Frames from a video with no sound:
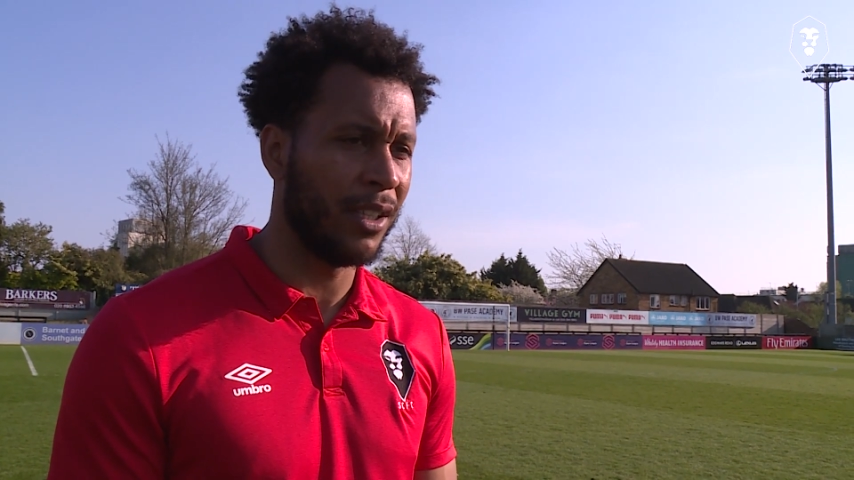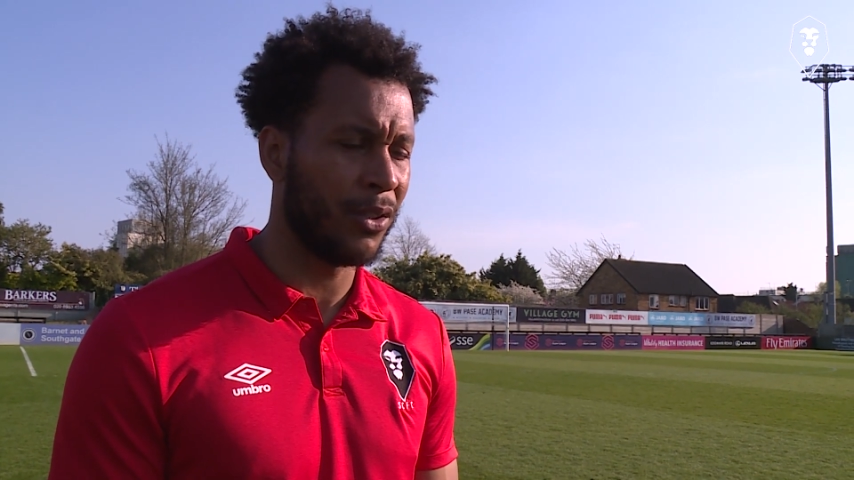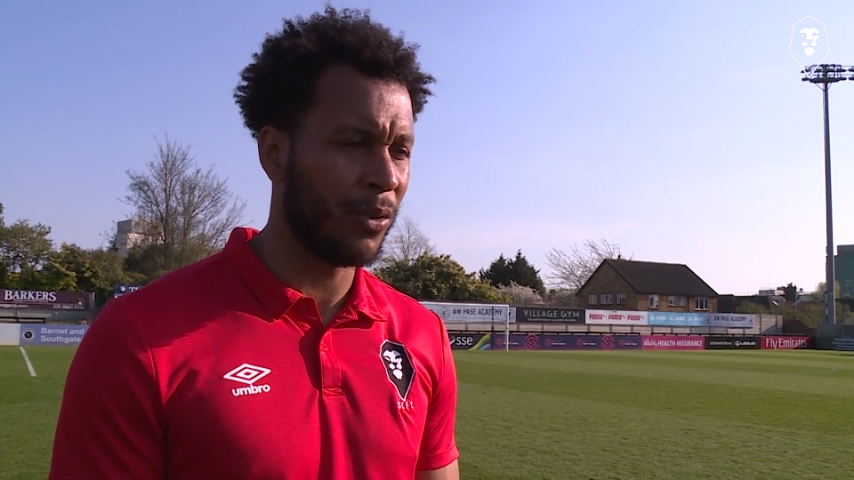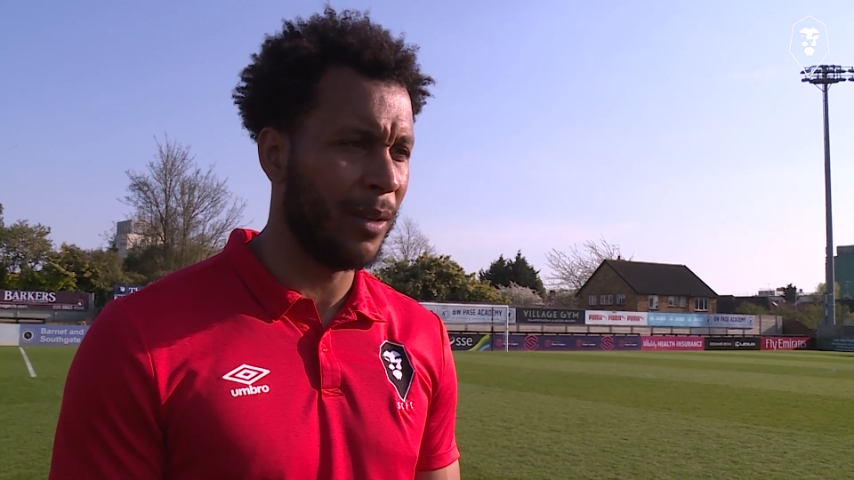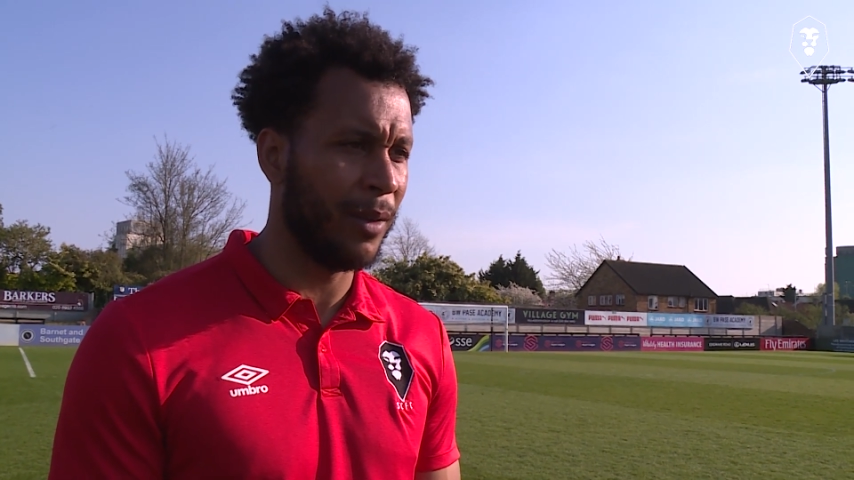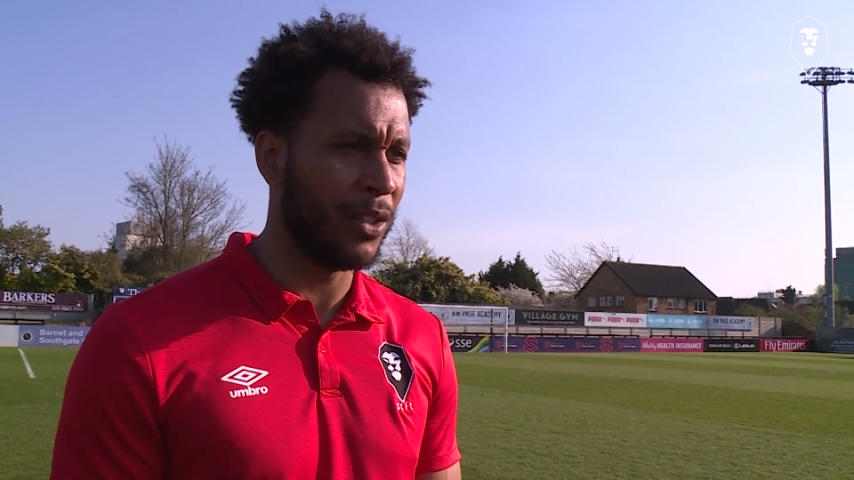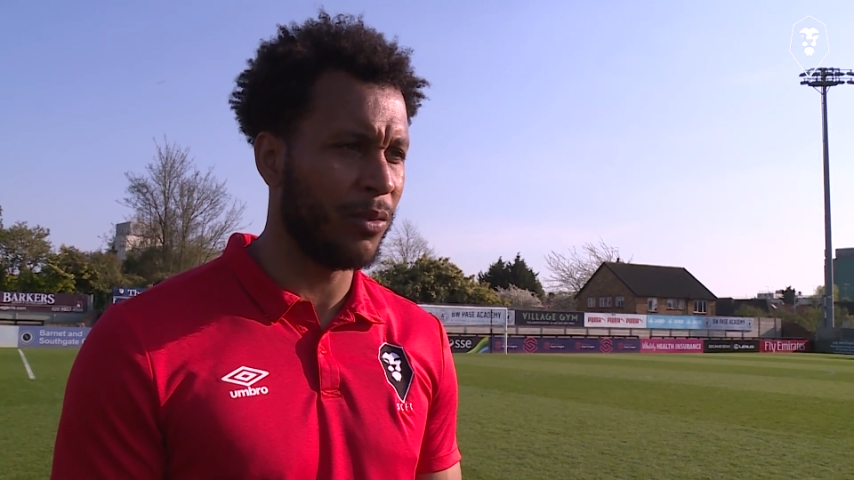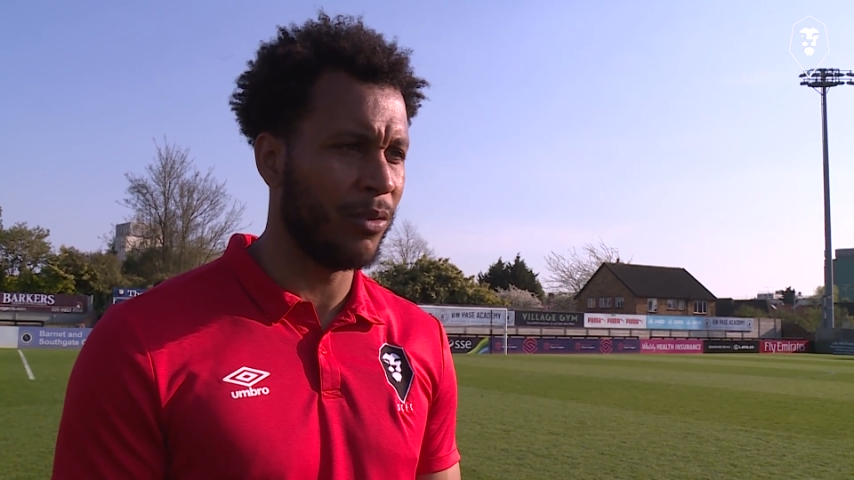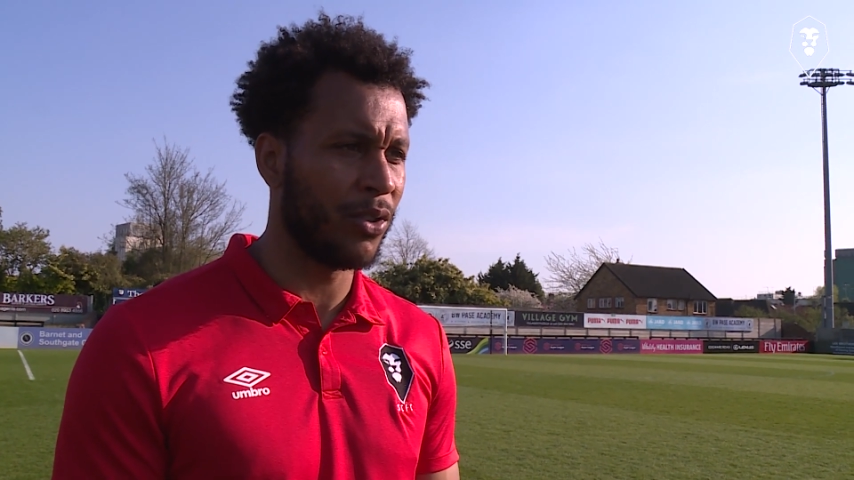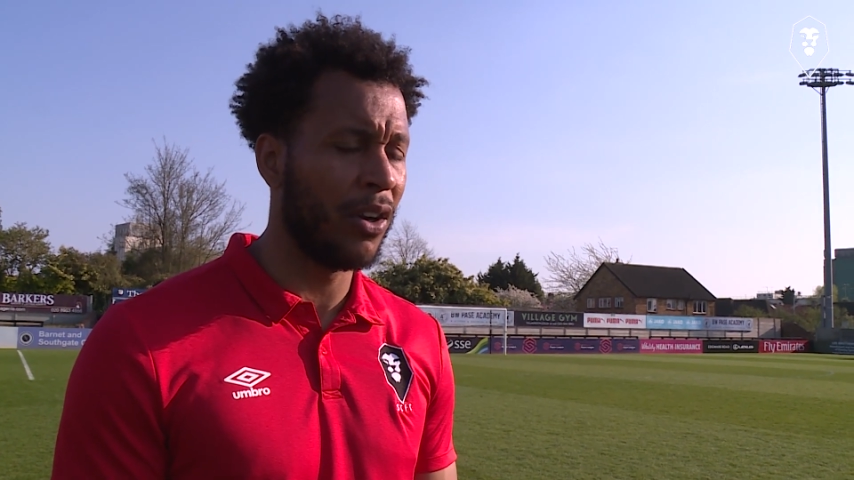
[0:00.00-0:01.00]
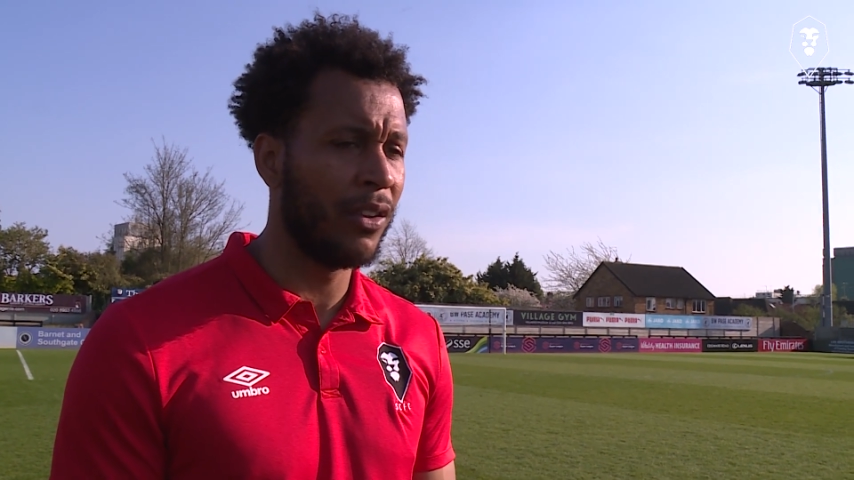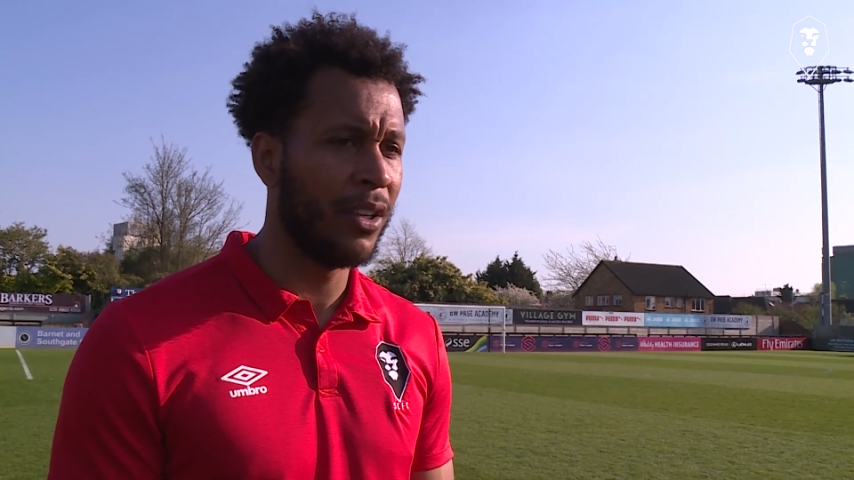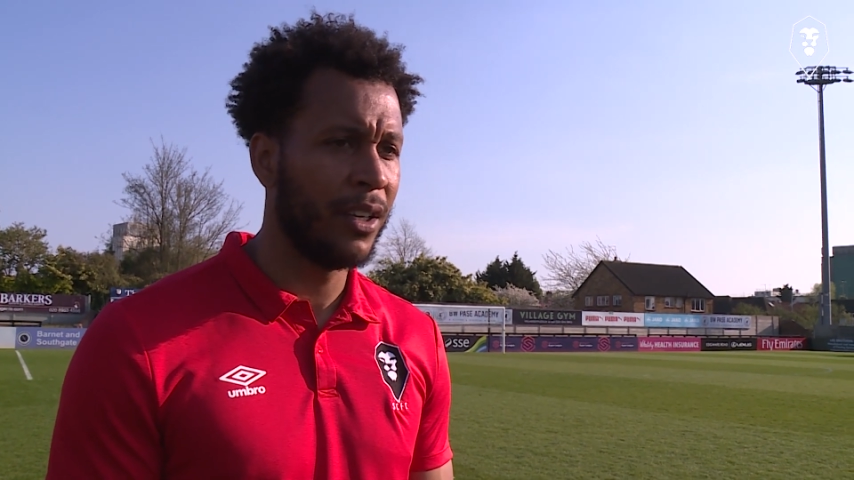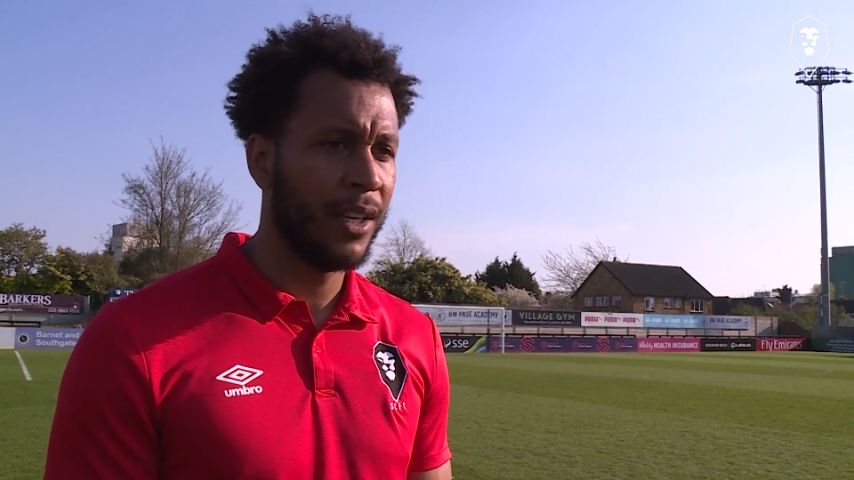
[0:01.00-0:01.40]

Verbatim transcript: in the 20 minutes we was on,